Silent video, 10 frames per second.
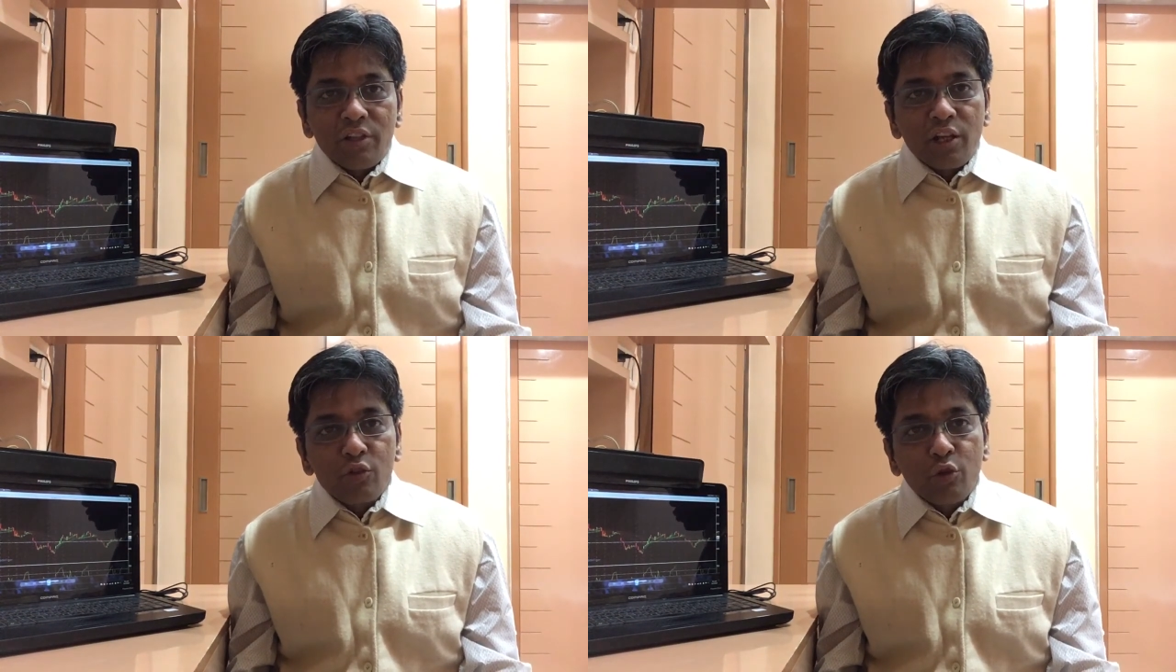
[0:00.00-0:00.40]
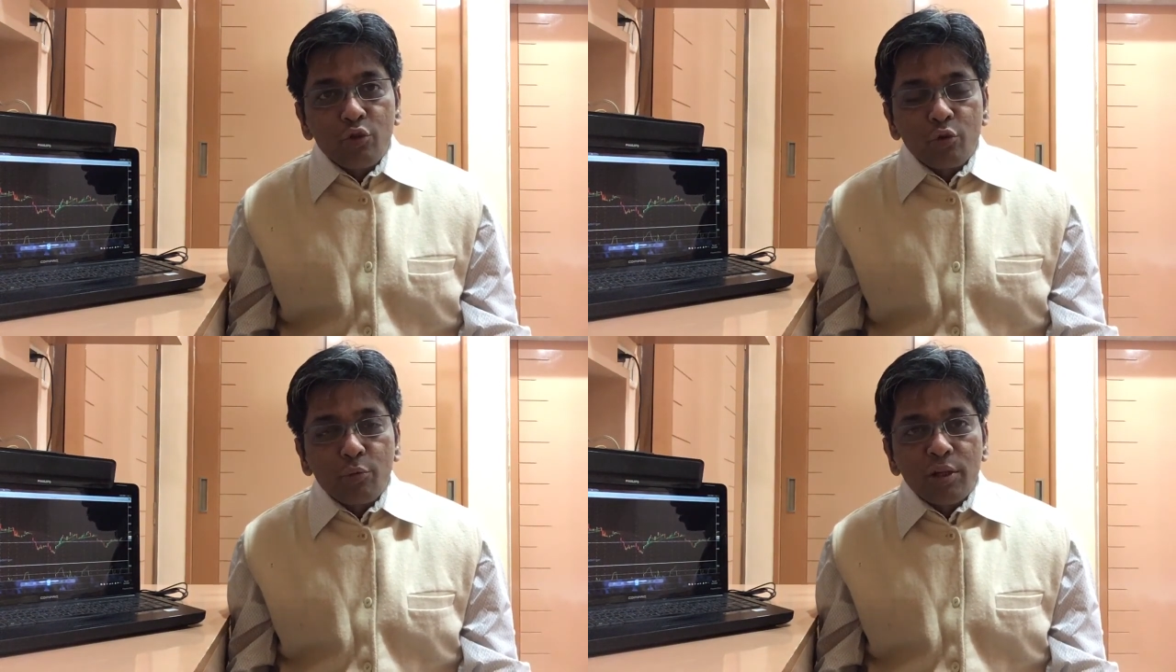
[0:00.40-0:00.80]
there is
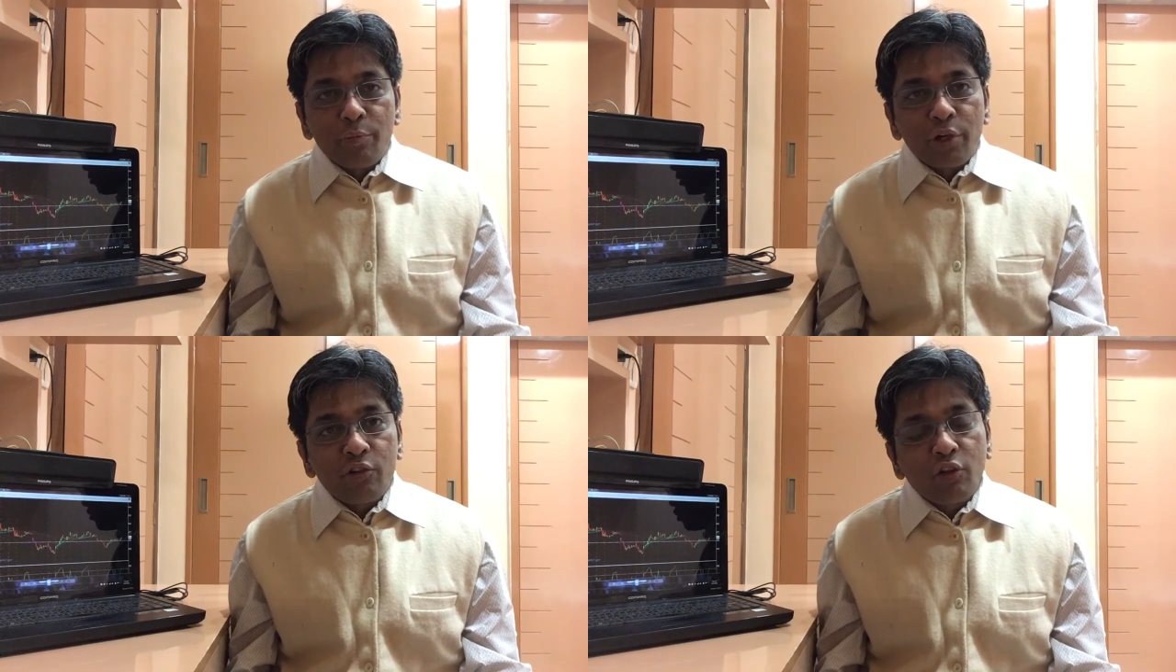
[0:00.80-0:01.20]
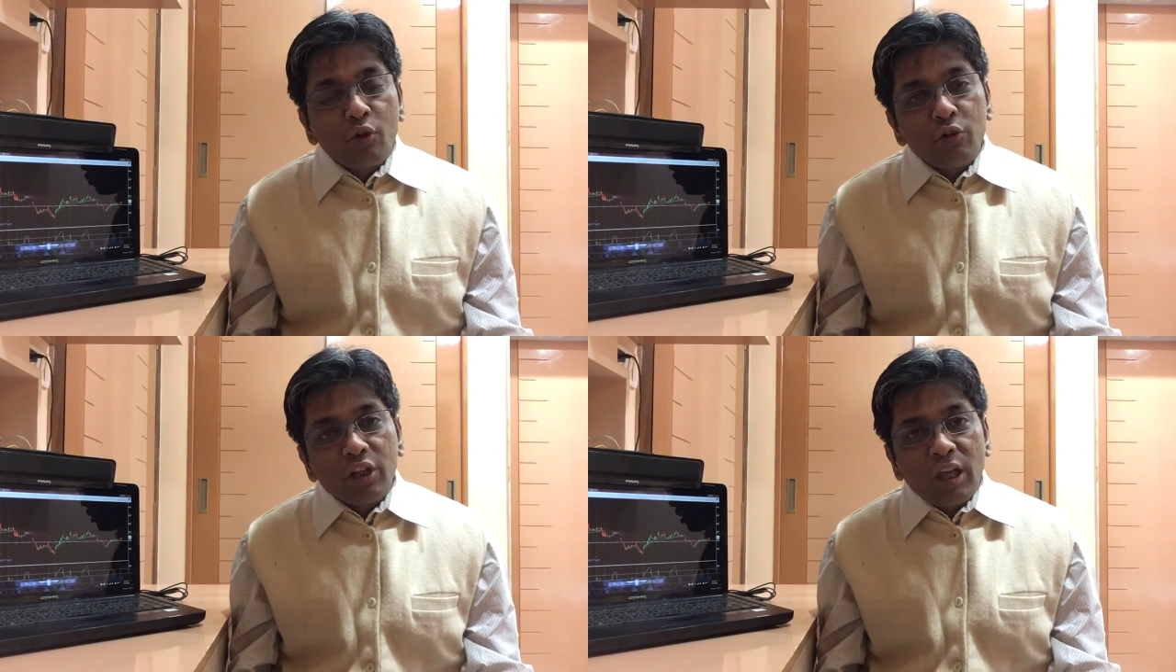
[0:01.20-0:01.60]
going to be a pressure
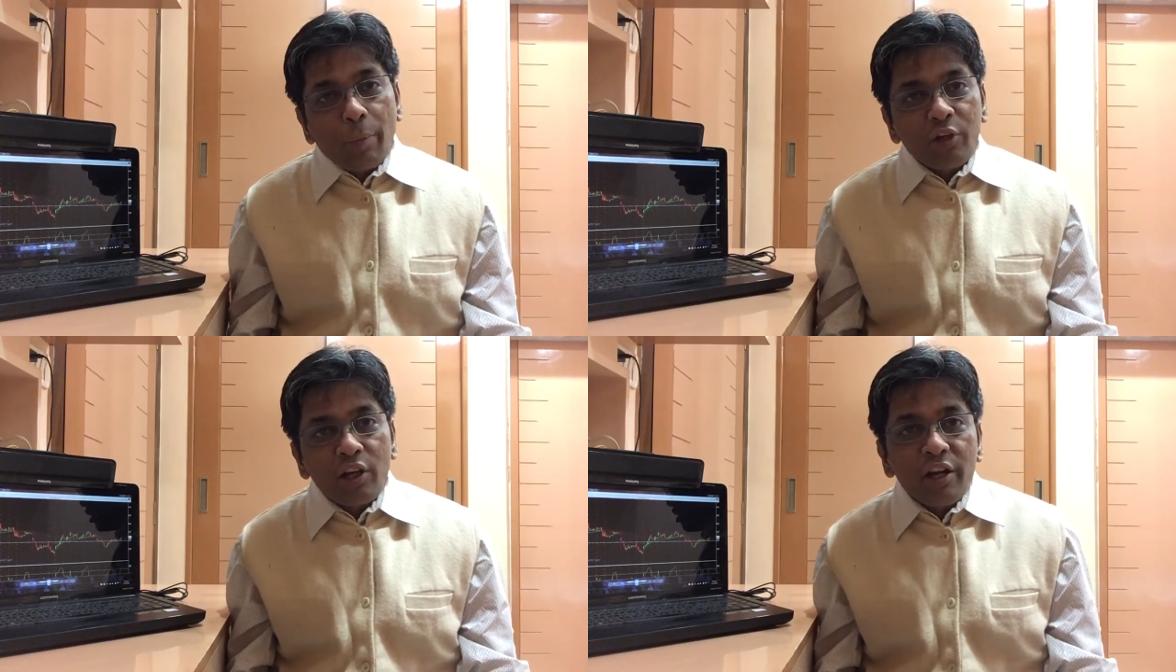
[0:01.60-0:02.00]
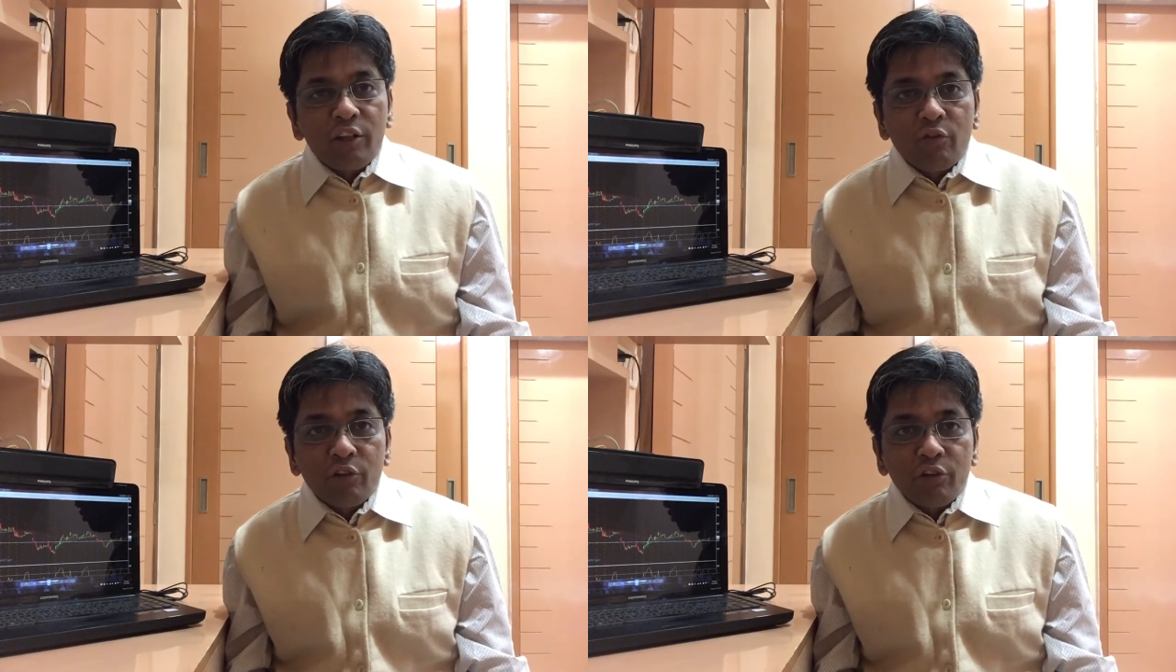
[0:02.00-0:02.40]
on the capital
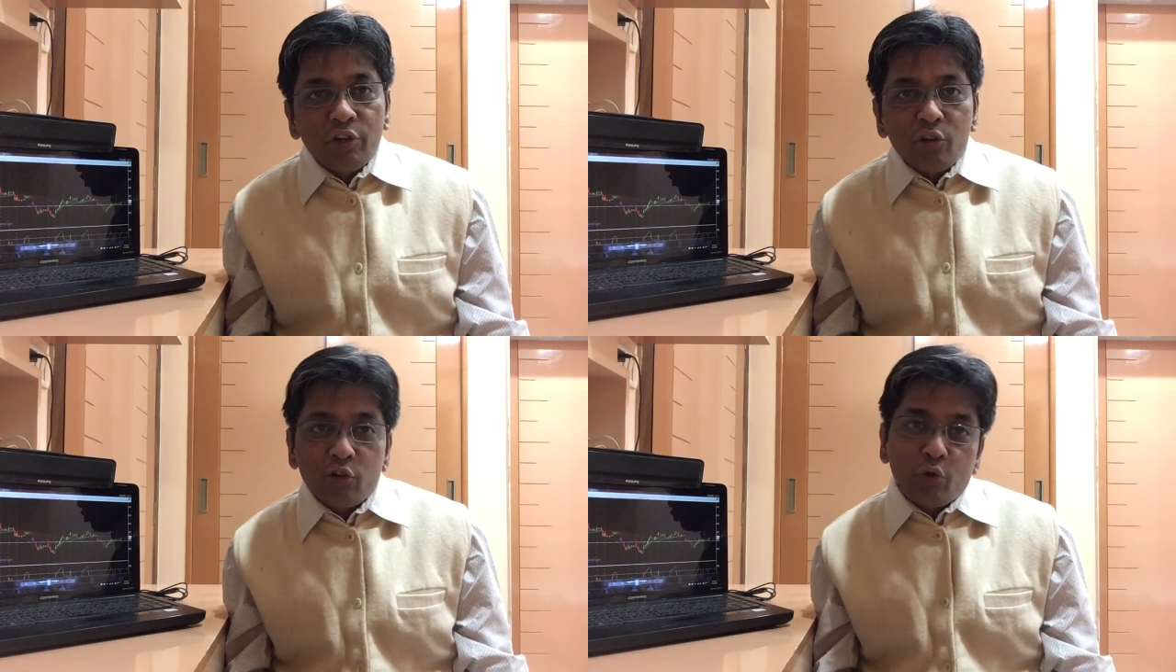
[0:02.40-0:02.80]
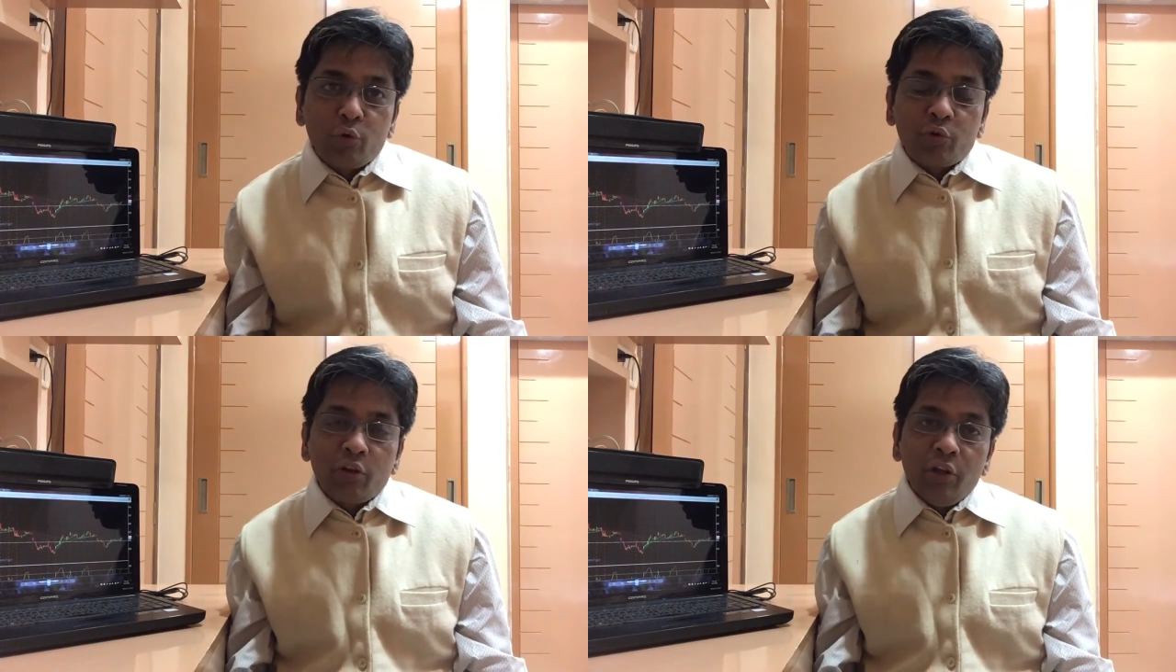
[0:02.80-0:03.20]
adequacy
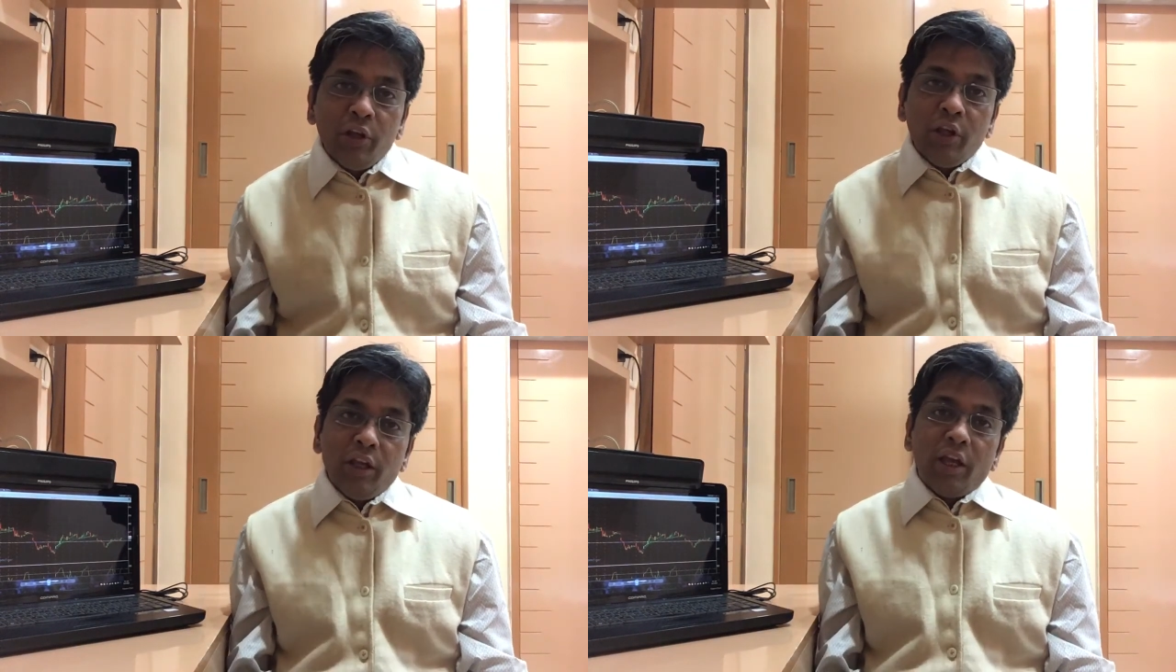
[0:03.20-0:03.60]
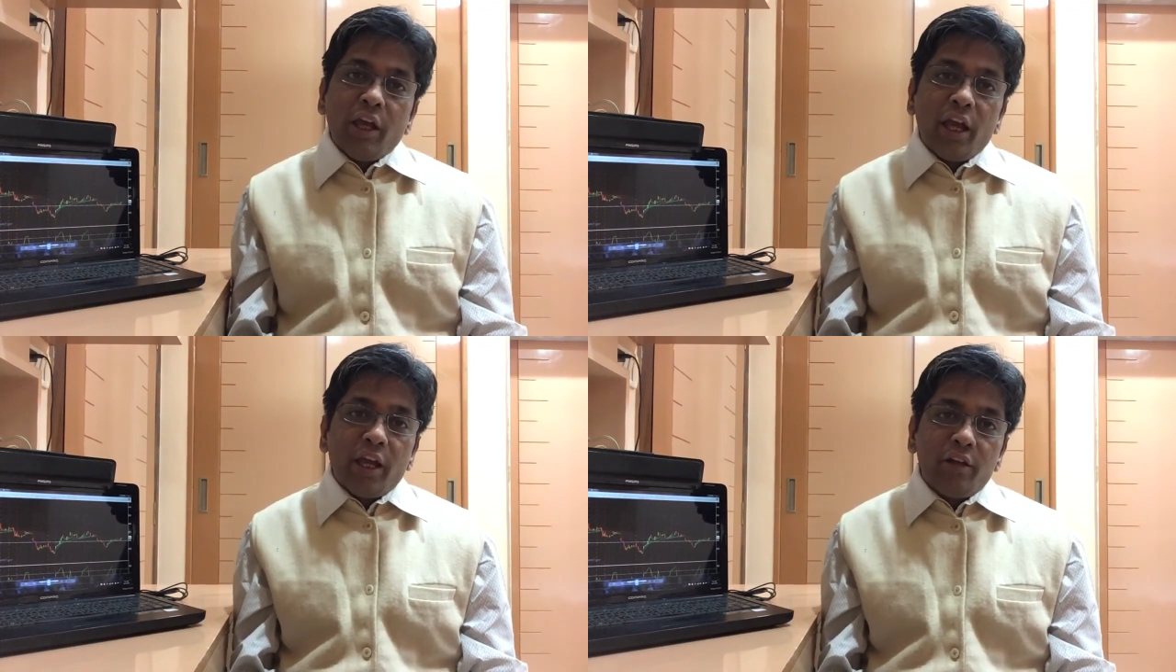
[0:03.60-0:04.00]
ratios,
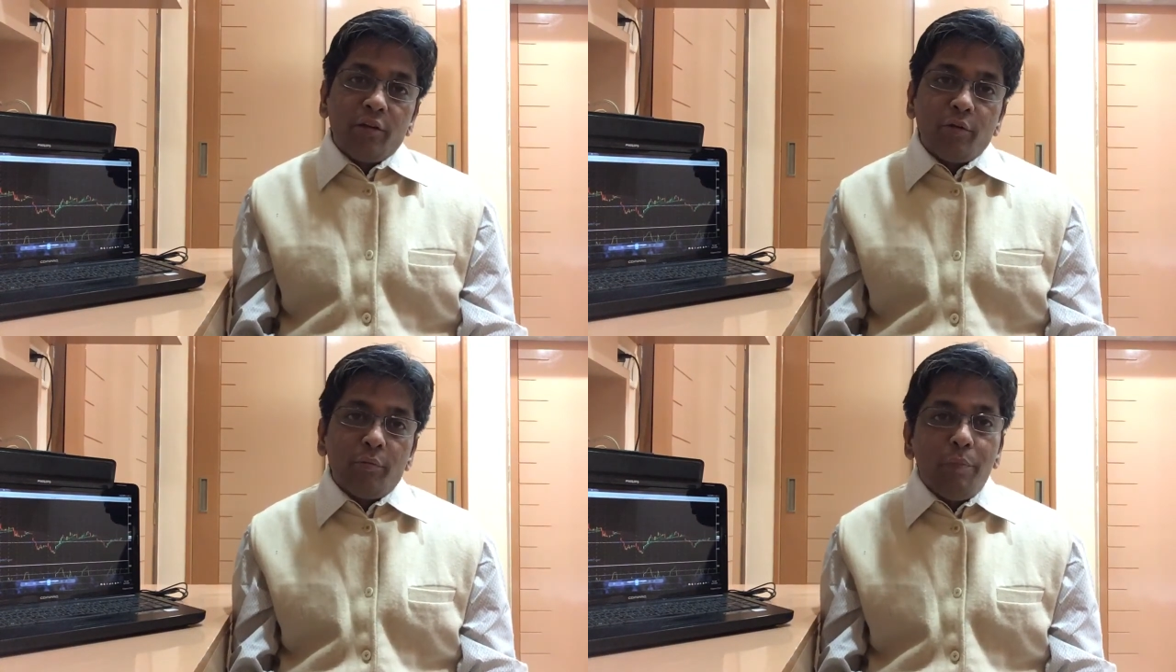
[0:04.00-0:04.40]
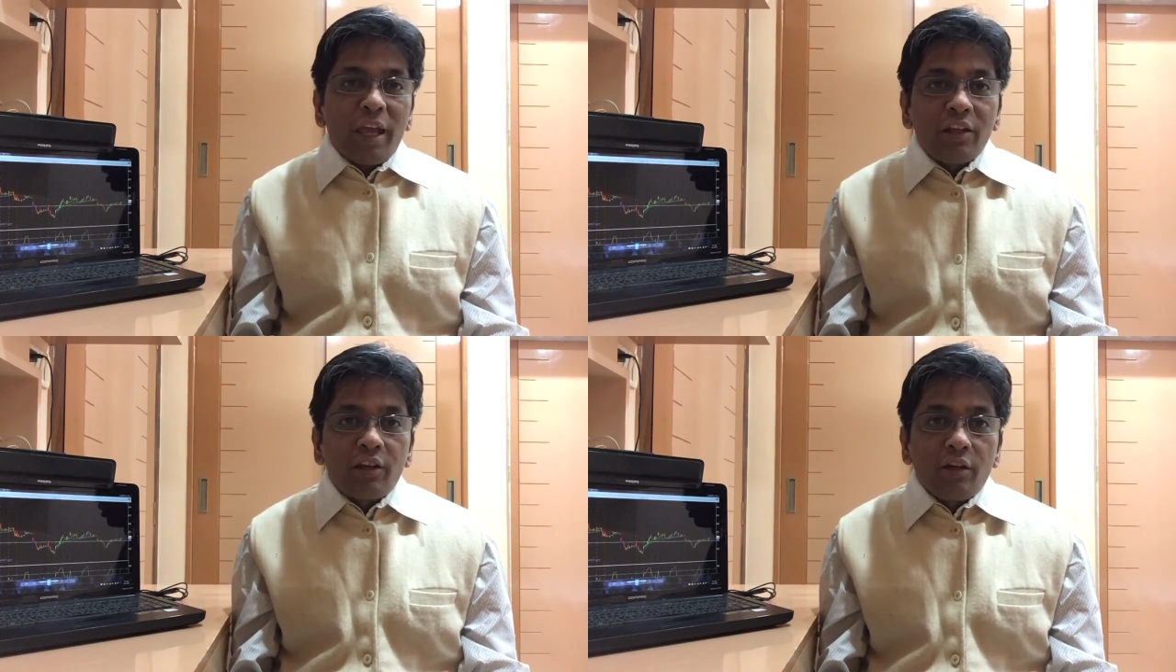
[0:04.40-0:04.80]
and
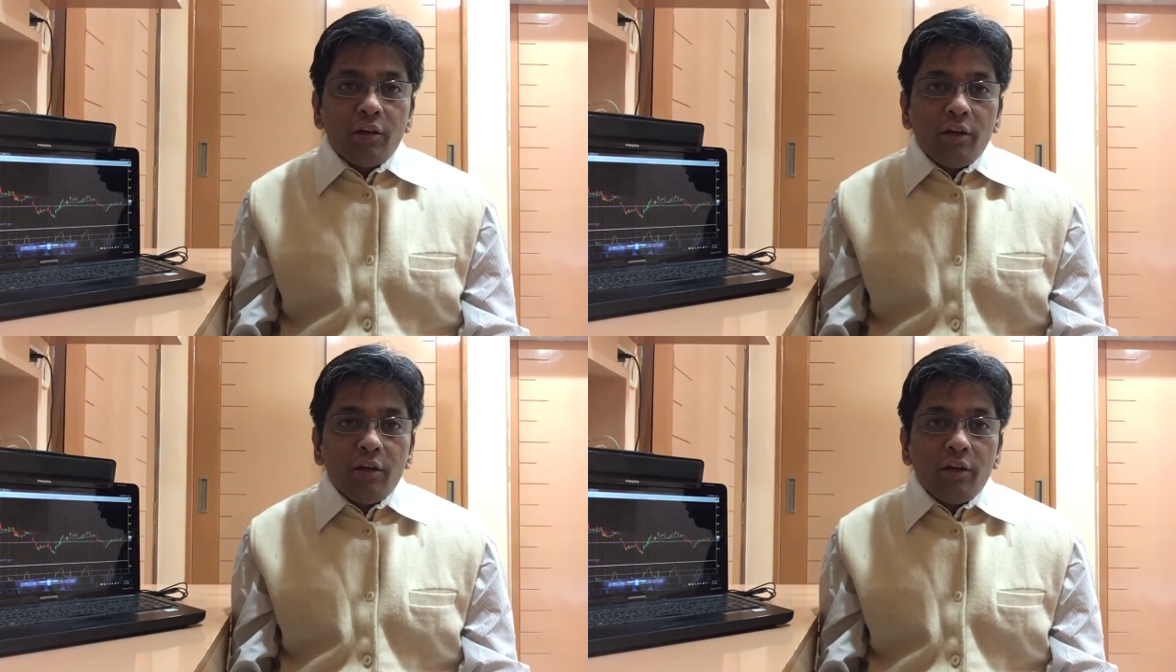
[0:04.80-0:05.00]
bank